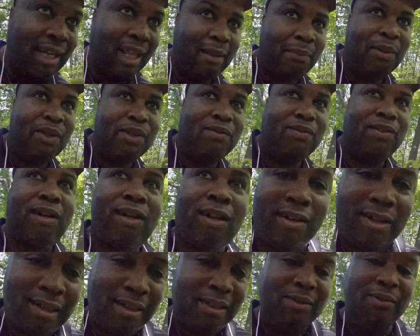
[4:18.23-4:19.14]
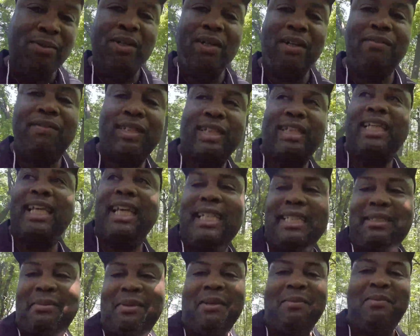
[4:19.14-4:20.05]
named this vlog, or whatever the
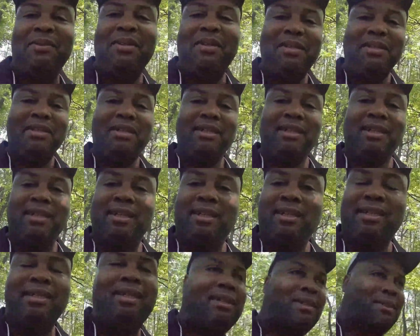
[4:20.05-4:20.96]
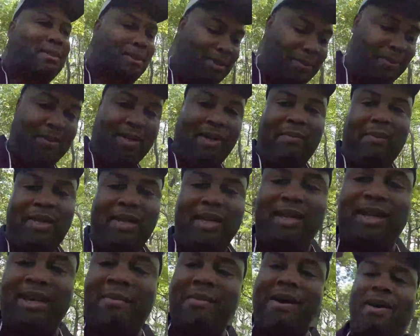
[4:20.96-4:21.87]
case may be, you know. But I'm
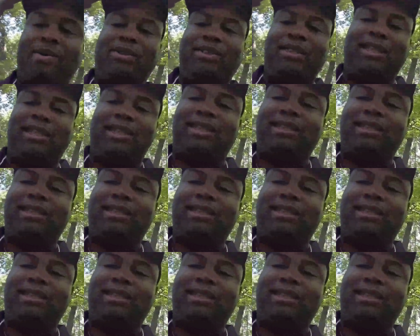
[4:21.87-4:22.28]
here, I'm out